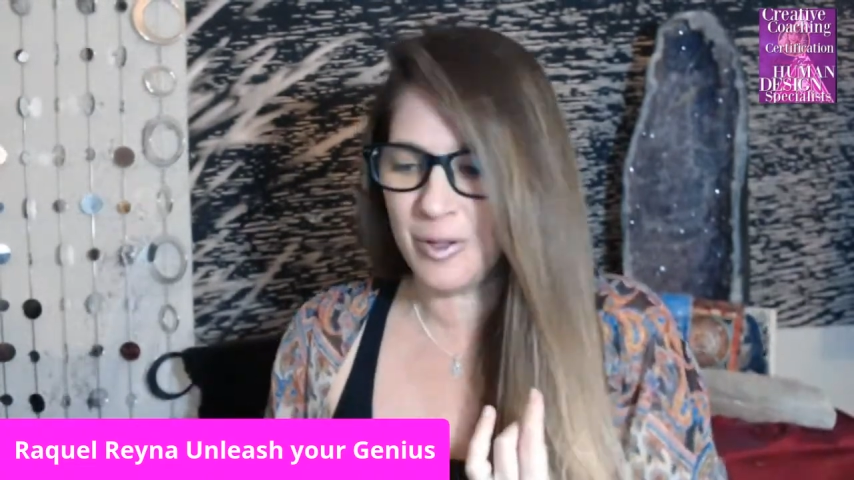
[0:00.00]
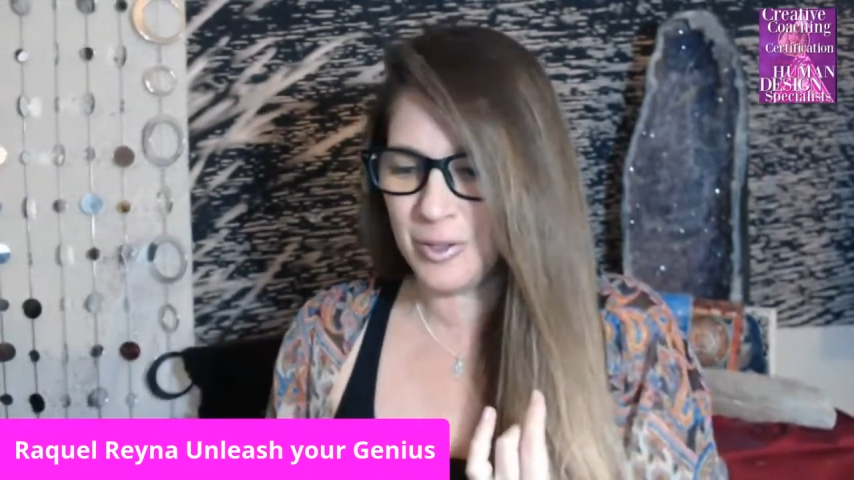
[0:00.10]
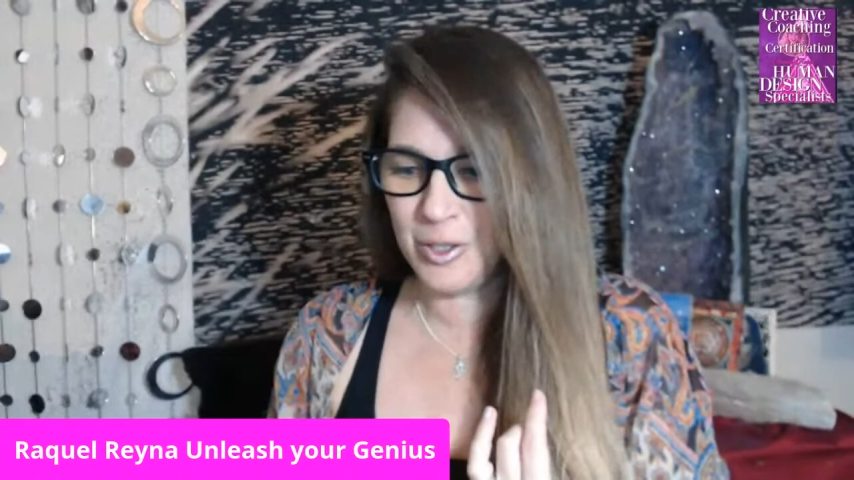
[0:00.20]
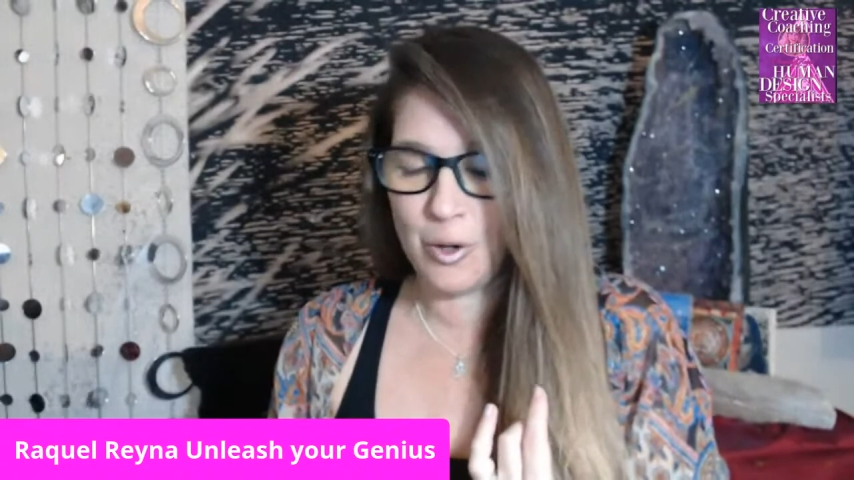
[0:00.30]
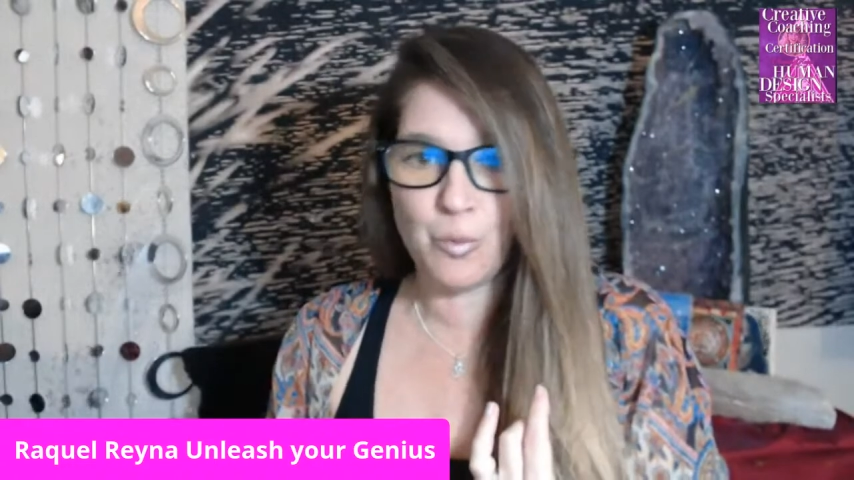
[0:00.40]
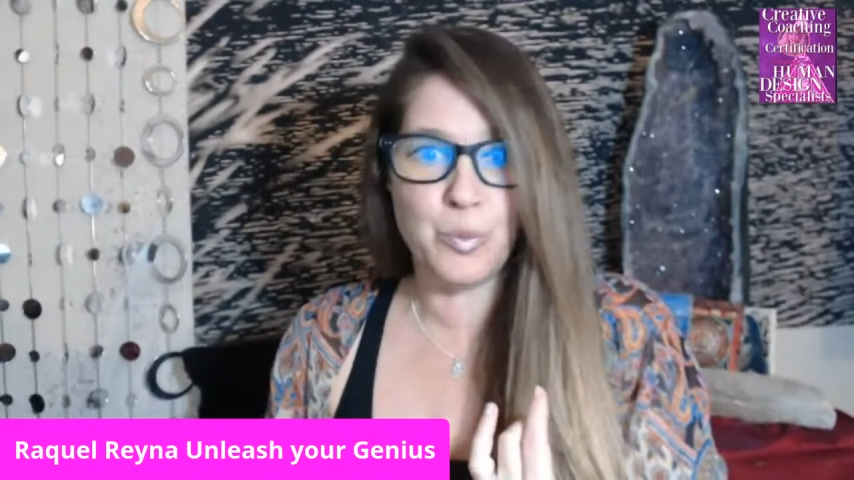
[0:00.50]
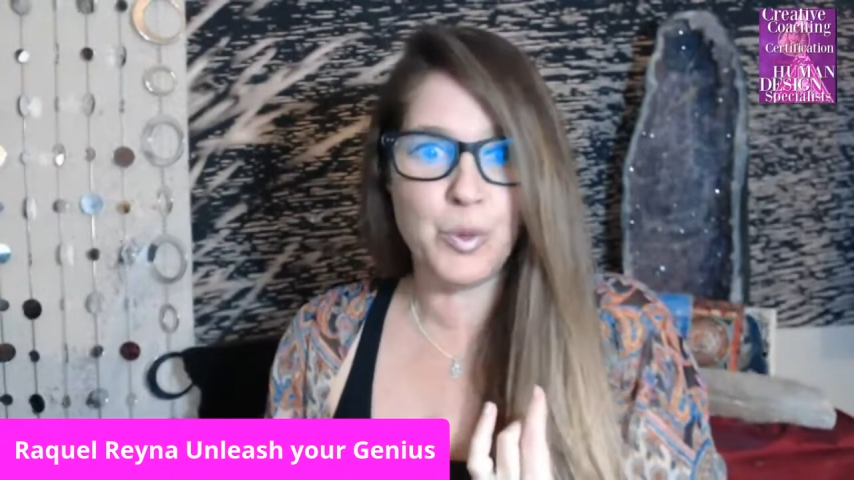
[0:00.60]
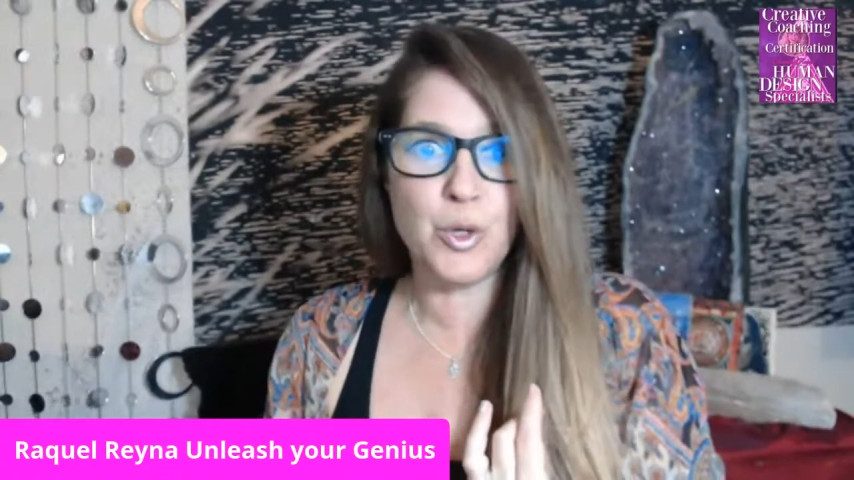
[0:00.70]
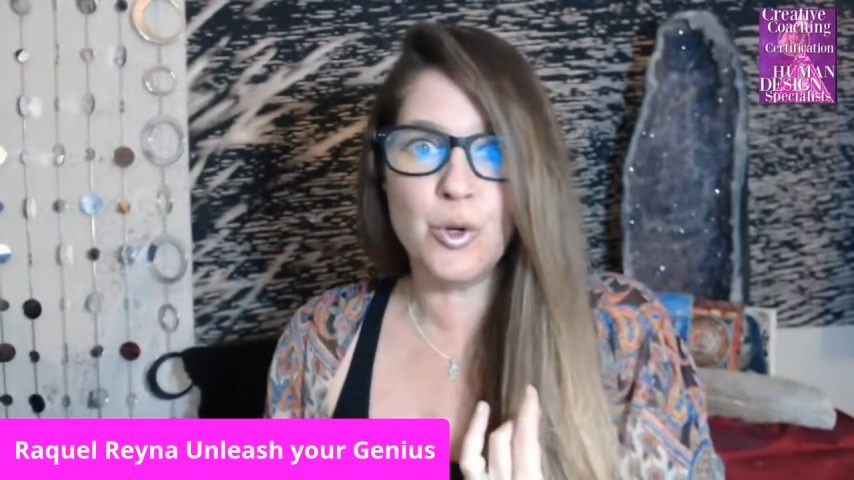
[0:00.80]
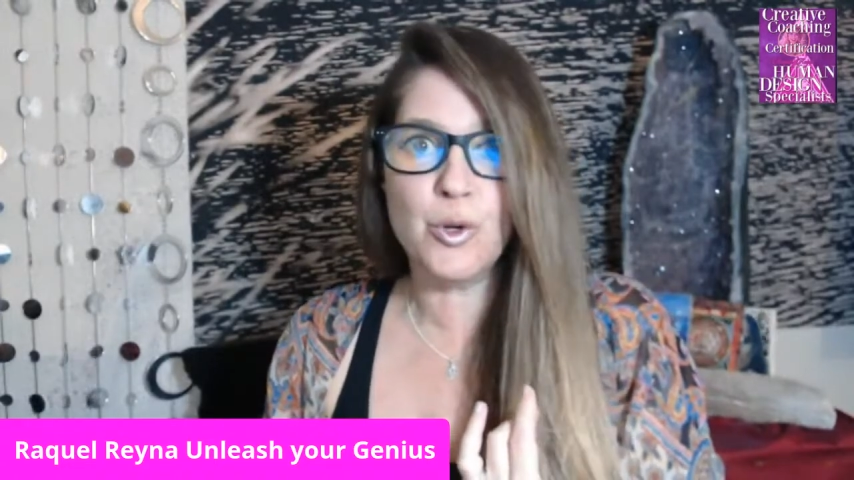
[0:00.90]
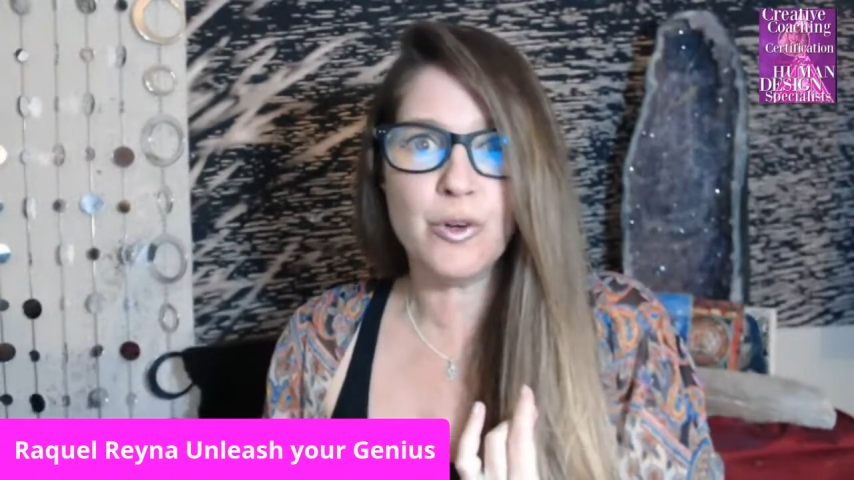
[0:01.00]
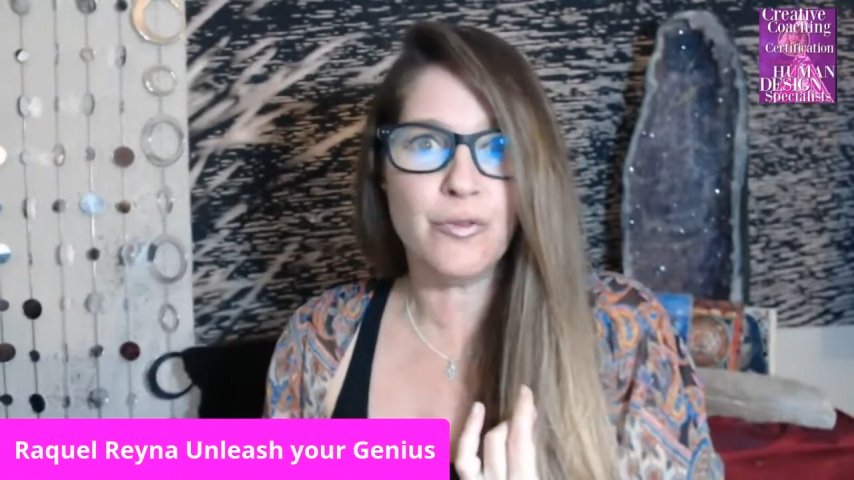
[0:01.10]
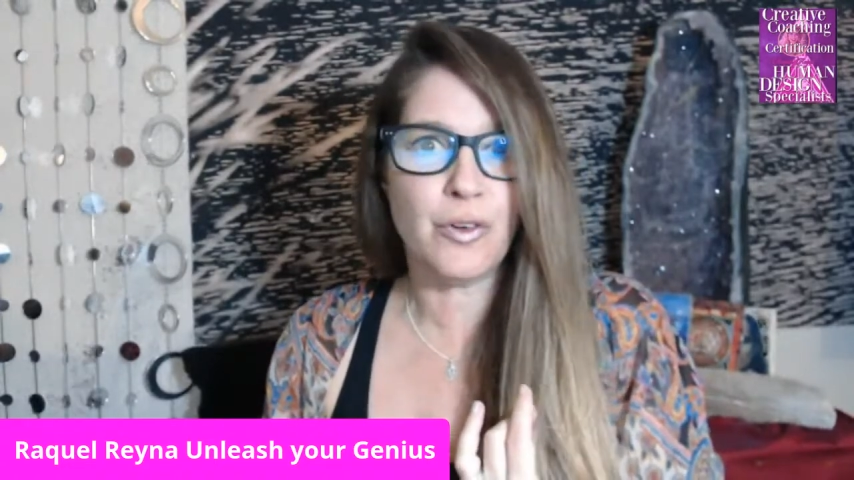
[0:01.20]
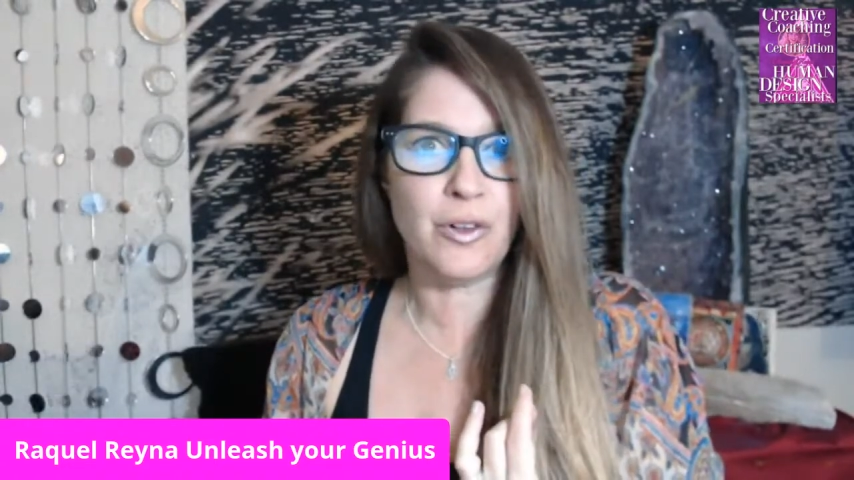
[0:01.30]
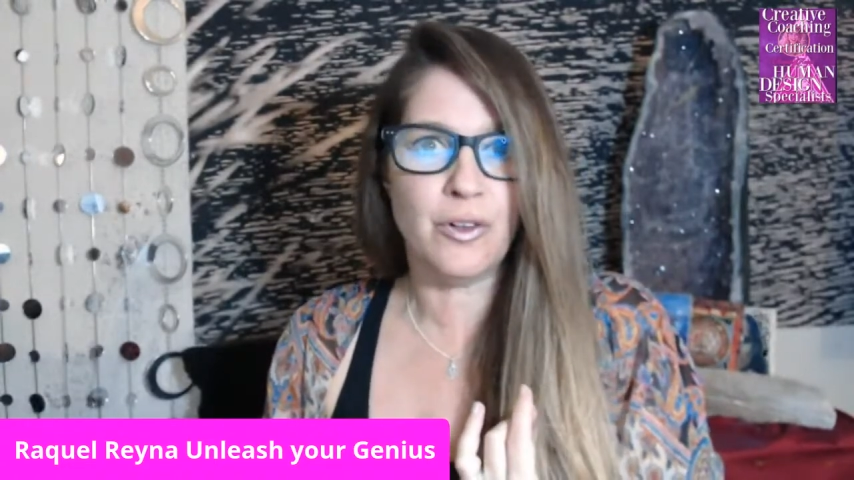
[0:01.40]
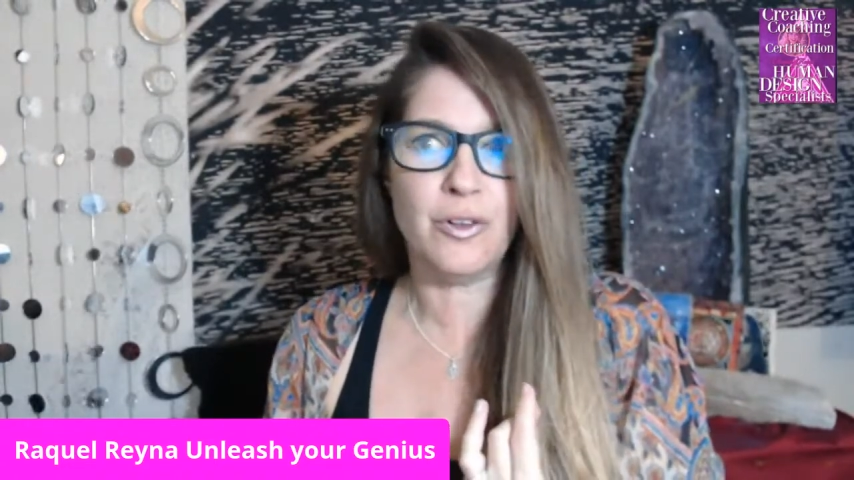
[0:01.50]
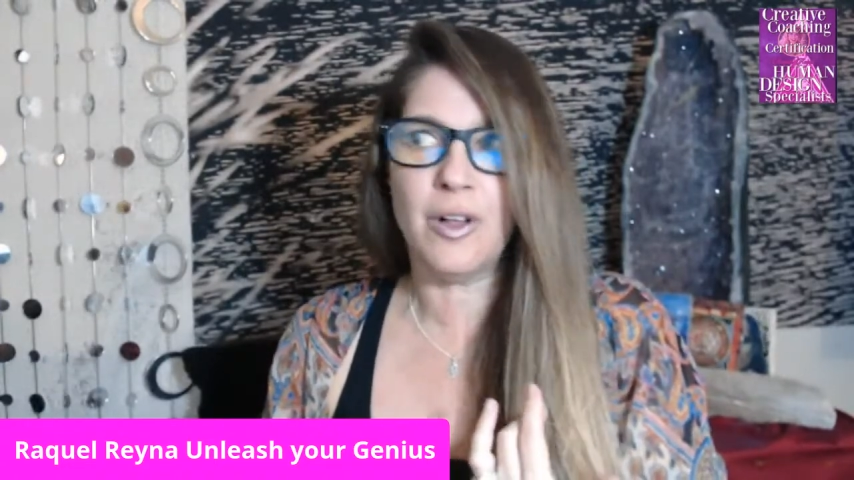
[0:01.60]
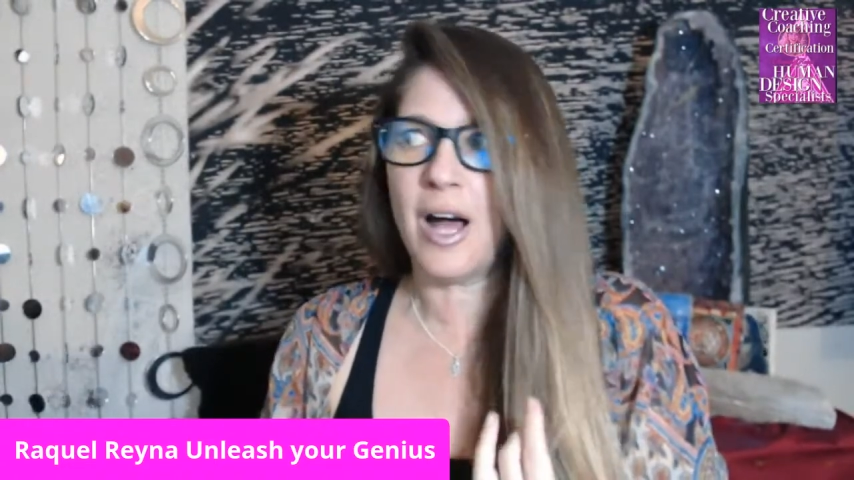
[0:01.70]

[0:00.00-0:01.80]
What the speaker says: you know, beautiful